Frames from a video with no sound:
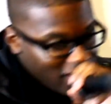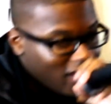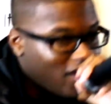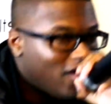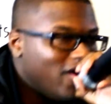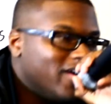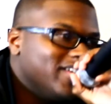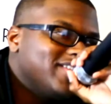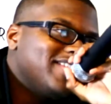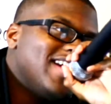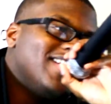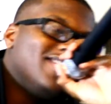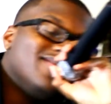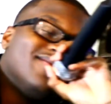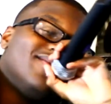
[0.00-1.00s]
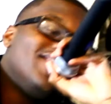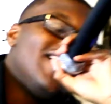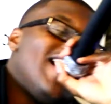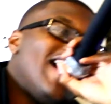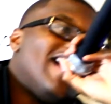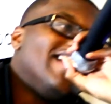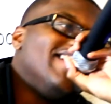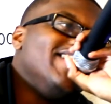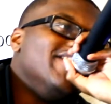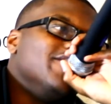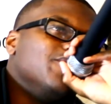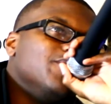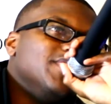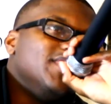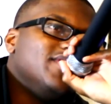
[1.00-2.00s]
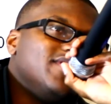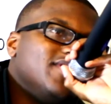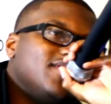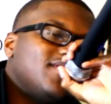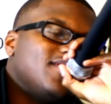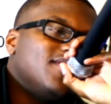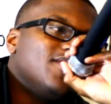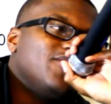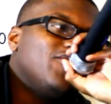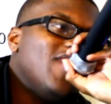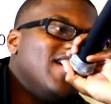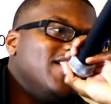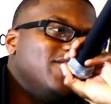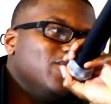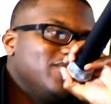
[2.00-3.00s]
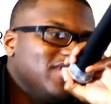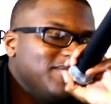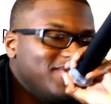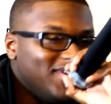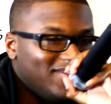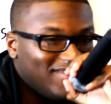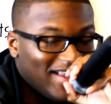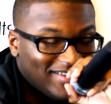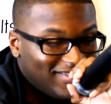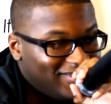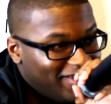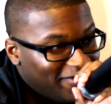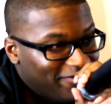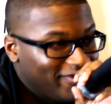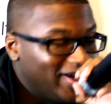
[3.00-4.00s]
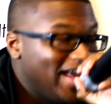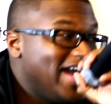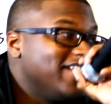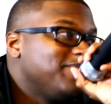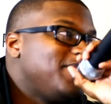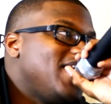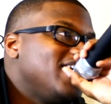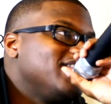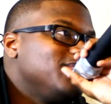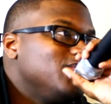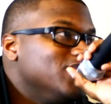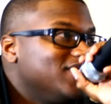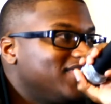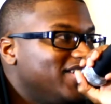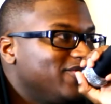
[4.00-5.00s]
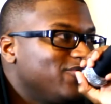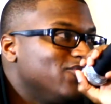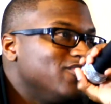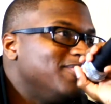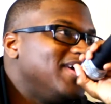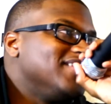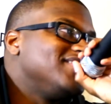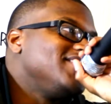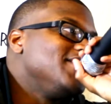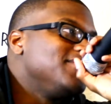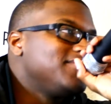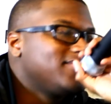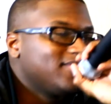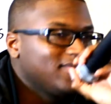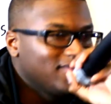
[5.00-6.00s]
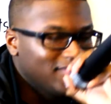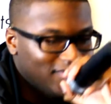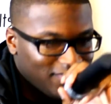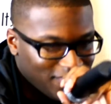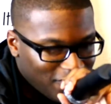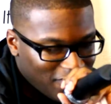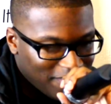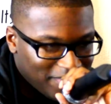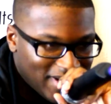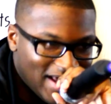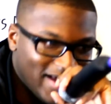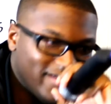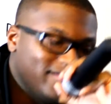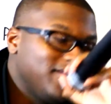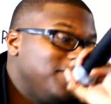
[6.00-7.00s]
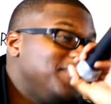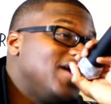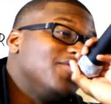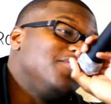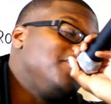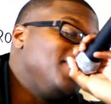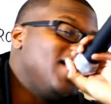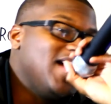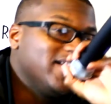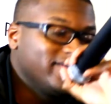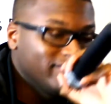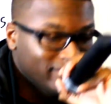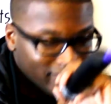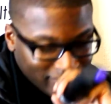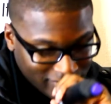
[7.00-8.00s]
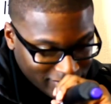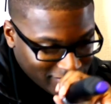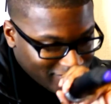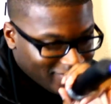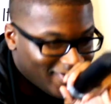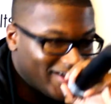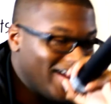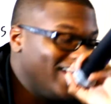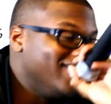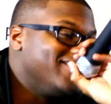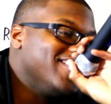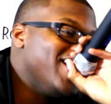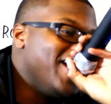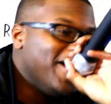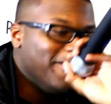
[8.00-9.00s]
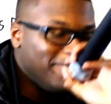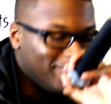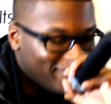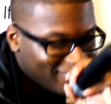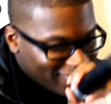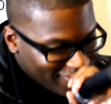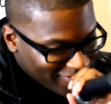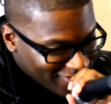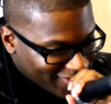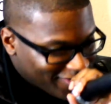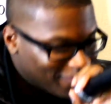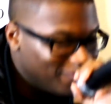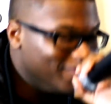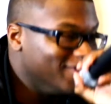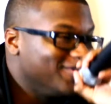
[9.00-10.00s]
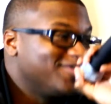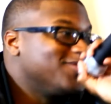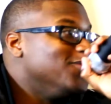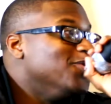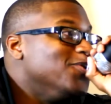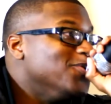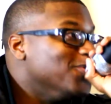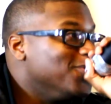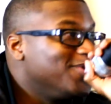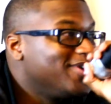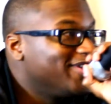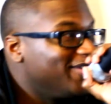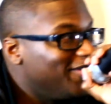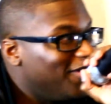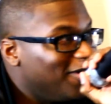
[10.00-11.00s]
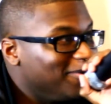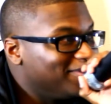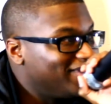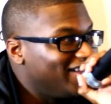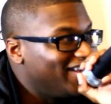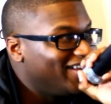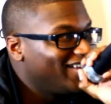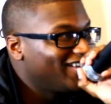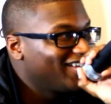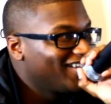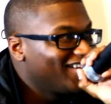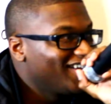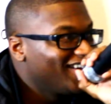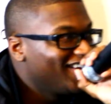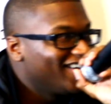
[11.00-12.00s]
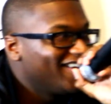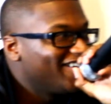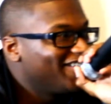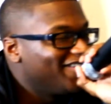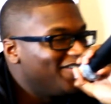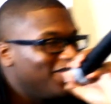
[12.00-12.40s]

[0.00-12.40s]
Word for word: artist out of the i e that's really just trying to do something as, as different as possible and stay true to myself. You know, I'm not I'm not on the block. I got a job. What is school? Niggas, niggas on the block don't got le leather jacket.